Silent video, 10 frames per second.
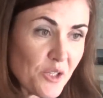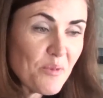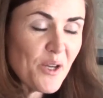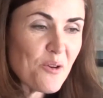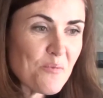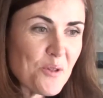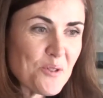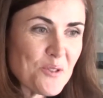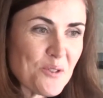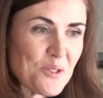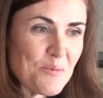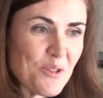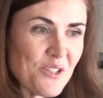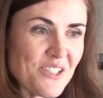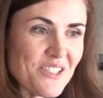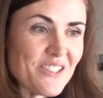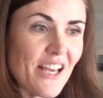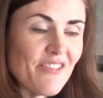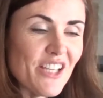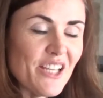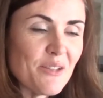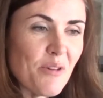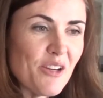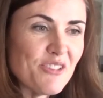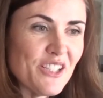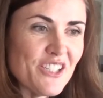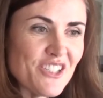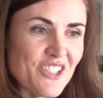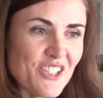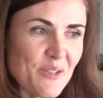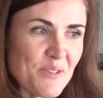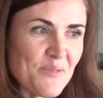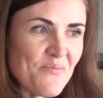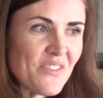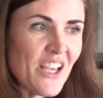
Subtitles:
In my own personal experiences navigating my relationships,